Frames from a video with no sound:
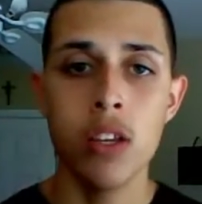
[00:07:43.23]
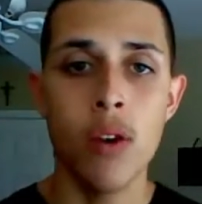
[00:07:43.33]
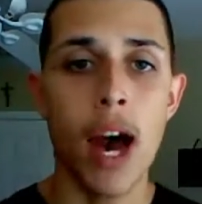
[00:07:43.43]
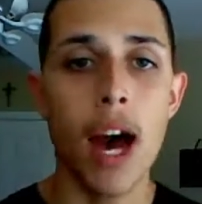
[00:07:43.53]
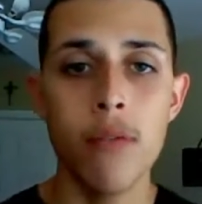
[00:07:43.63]

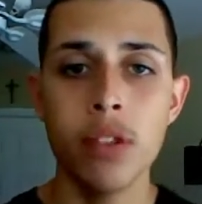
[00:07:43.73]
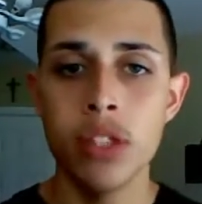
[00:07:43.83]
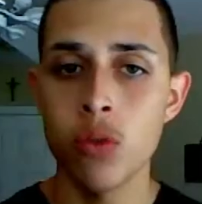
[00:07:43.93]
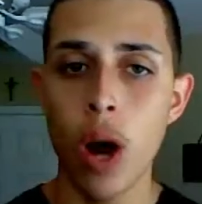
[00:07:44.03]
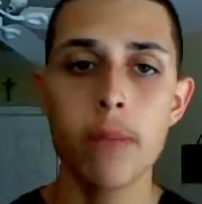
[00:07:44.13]
You have
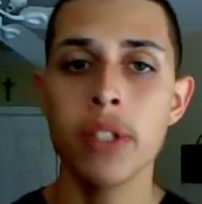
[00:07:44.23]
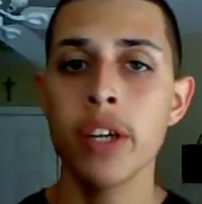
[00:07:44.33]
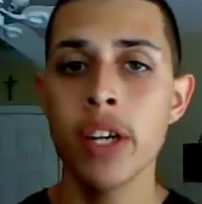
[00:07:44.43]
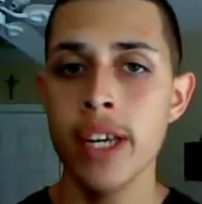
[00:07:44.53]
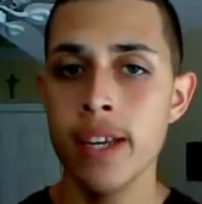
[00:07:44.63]
to drop to
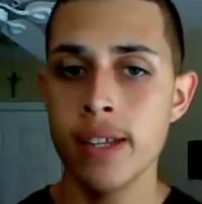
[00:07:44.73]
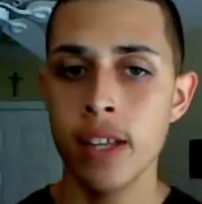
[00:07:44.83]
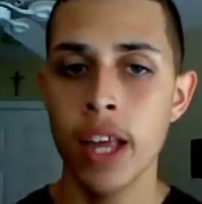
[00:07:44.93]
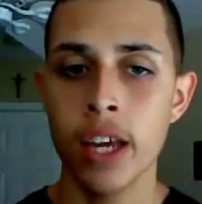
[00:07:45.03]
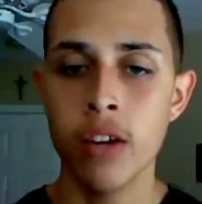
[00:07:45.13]
your knees
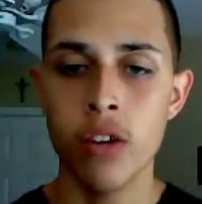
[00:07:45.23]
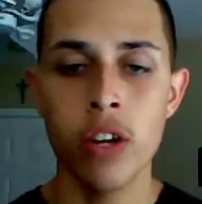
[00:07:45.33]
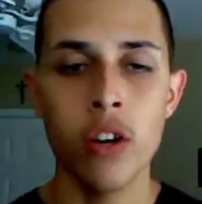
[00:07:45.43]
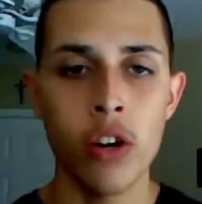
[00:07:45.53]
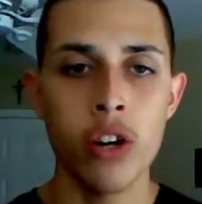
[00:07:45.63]
and
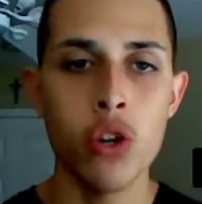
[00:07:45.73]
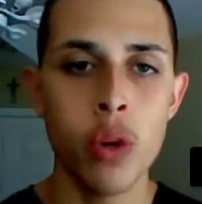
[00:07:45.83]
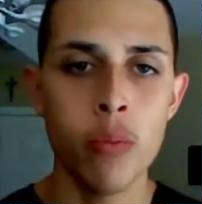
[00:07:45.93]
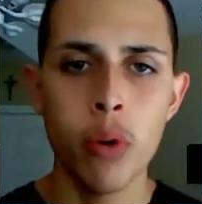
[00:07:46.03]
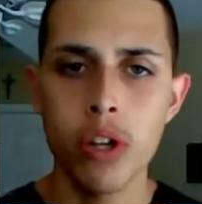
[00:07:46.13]
you're
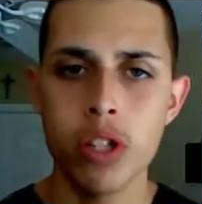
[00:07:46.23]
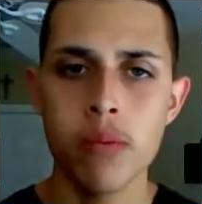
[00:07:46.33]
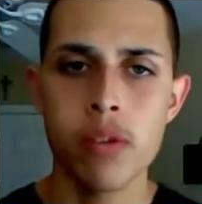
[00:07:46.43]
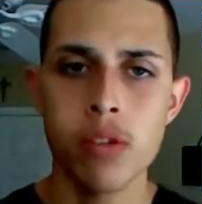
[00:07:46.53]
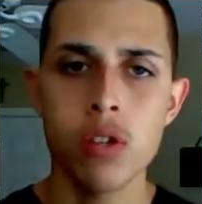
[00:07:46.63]
doing
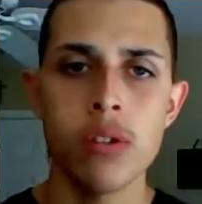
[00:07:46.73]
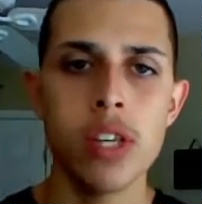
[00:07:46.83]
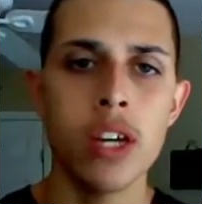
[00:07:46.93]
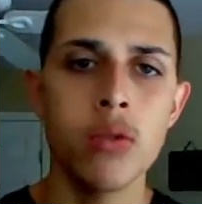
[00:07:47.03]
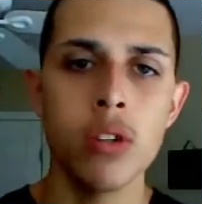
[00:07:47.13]
push-ups or
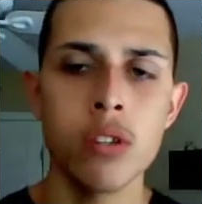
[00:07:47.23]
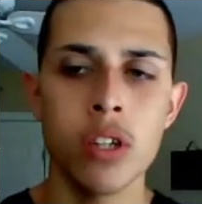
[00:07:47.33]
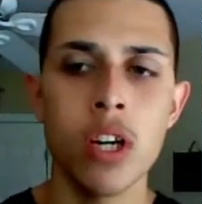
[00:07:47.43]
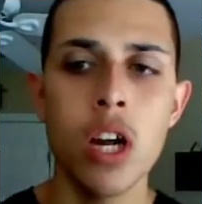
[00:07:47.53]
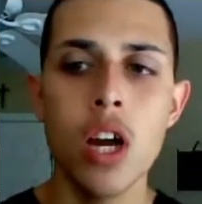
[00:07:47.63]
suicide drills
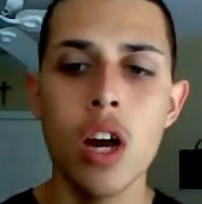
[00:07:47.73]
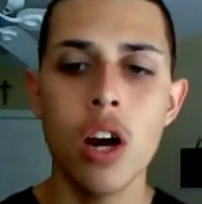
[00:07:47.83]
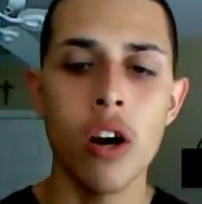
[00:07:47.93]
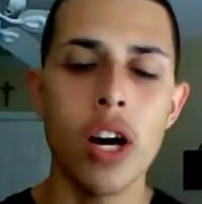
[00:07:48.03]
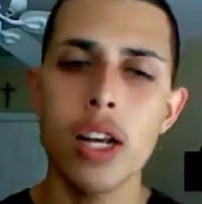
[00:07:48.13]

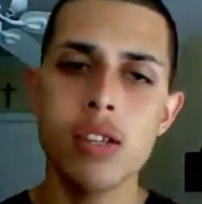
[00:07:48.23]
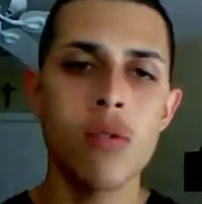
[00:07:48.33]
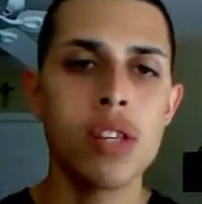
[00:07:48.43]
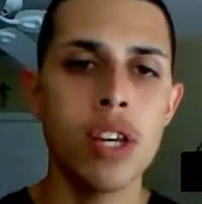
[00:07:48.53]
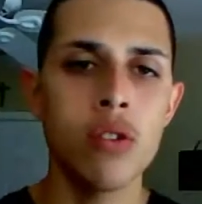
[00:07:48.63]
or not
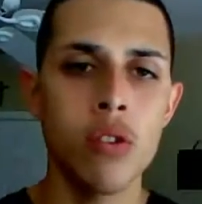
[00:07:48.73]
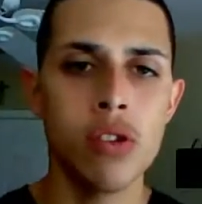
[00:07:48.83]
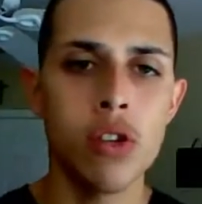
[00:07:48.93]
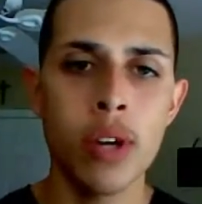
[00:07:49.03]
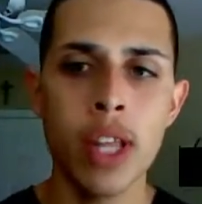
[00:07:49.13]
suicide drills.
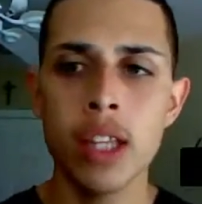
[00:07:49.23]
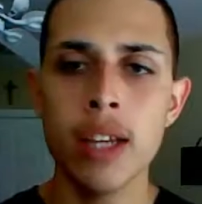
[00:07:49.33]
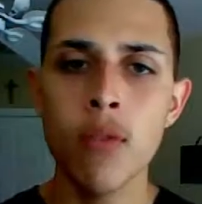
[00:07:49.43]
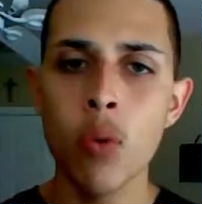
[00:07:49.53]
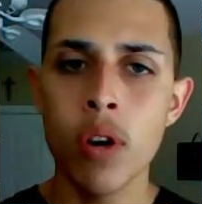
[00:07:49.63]
You're doing like
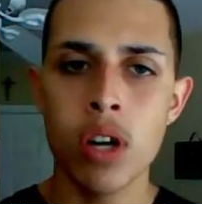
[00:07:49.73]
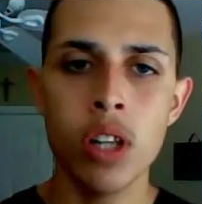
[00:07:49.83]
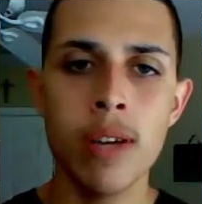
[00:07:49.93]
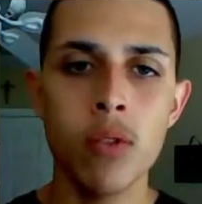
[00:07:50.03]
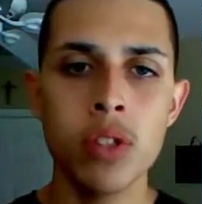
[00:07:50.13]
level 1 or
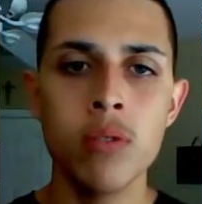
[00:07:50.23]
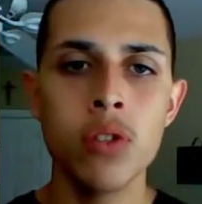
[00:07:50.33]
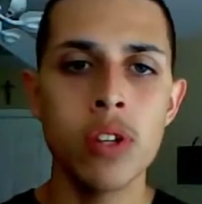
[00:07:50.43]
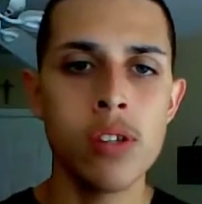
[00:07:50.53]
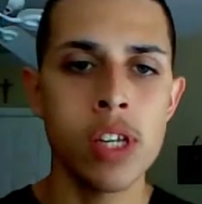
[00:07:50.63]
level 2
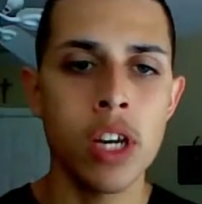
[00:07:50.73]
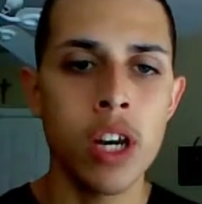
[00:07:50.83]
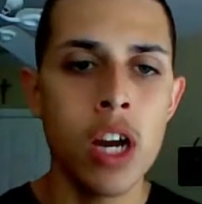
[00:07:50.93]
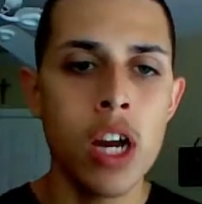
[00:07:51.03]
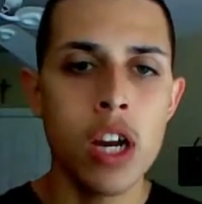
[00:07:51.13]
drills, and
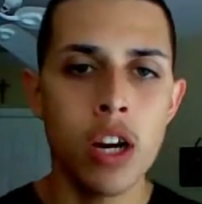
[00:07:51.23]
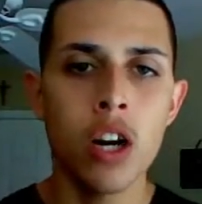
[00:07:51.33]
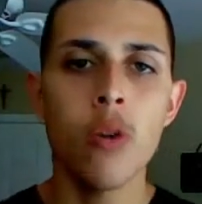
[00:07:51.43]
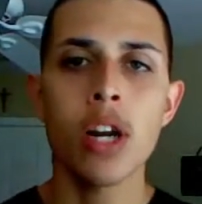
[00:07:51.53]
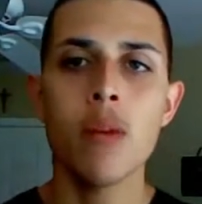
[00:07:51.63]
you're
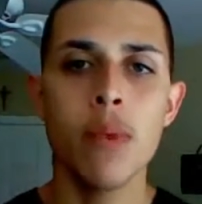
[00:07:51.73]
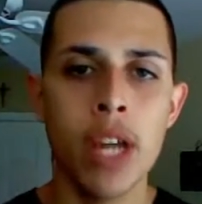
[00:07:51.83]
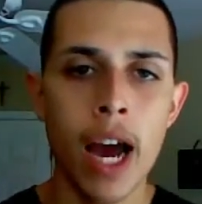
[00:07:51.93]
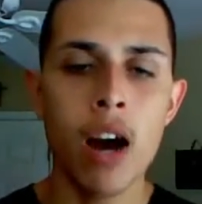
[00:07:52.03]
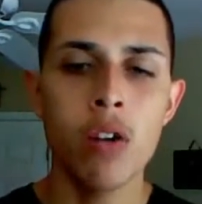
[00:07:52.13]
going up
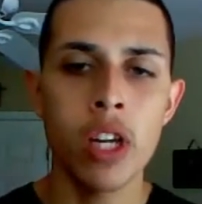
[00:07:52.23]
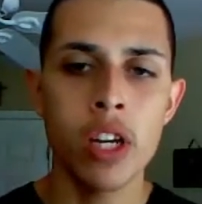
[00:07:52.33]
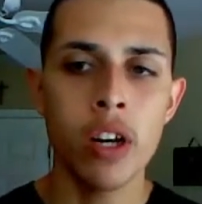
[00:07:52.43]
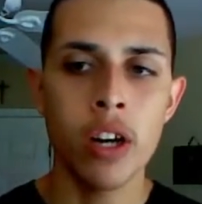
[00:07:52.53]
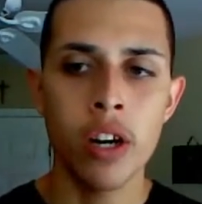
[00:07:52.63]
and down,
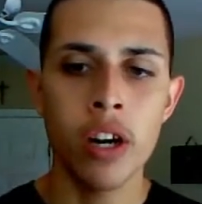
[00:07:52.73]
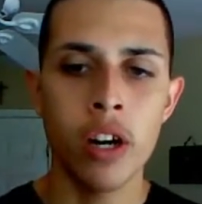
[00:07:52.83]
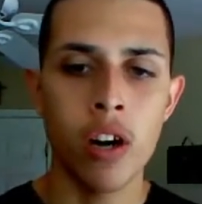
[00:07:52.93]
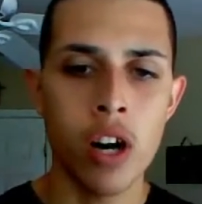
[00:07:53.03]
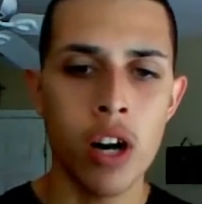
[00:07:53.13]
and
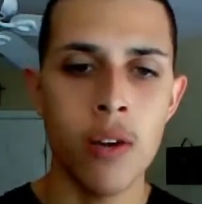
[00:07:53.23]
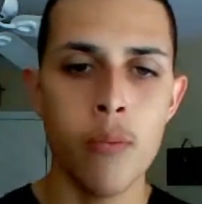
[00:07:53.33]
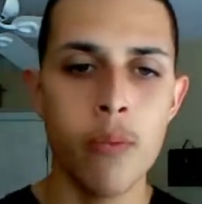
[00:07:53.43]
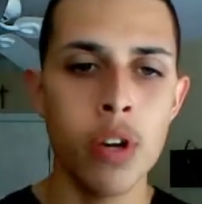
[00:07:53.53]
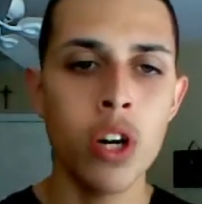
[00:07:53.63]

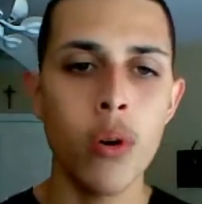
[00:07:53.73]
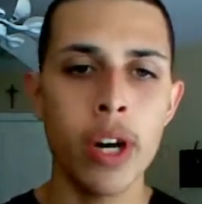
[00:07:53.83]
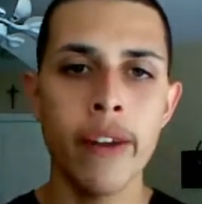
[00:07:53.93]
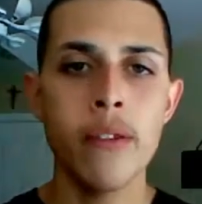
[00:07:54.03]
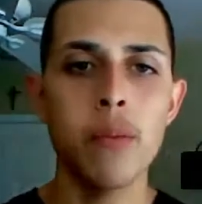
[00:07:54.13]
you're
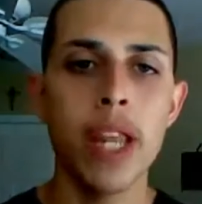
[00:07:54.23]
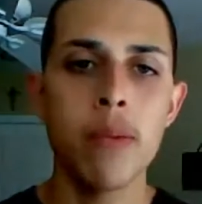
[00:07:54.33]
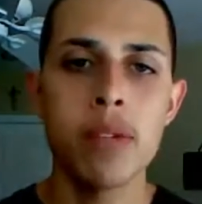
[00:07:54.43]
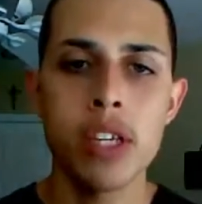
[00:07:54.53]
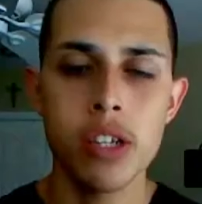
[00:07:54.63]
going into the
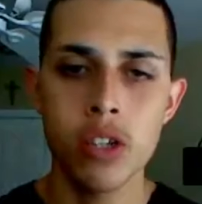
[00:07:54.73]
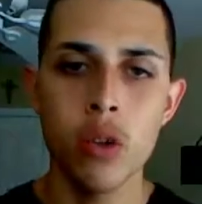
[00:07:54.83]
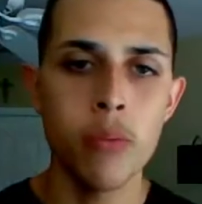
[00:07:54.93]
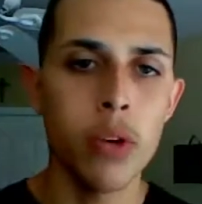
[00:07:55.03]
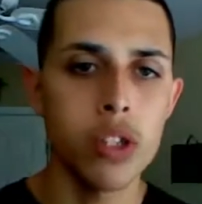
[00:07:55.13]
plank position
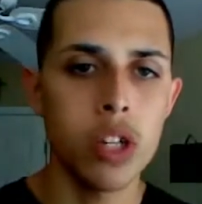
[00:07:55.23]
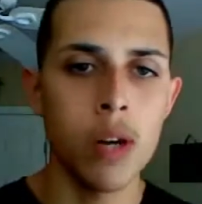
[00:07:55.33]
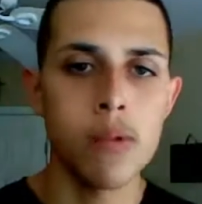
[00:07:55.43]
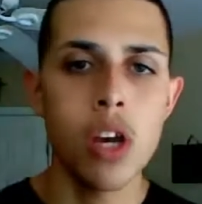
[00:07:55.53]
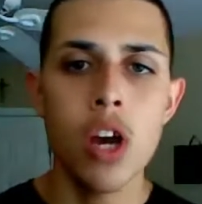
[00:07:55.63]
doing
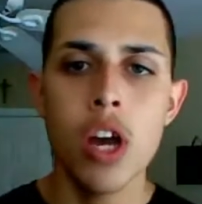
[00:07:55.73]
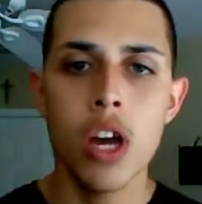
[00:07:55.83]
push-ups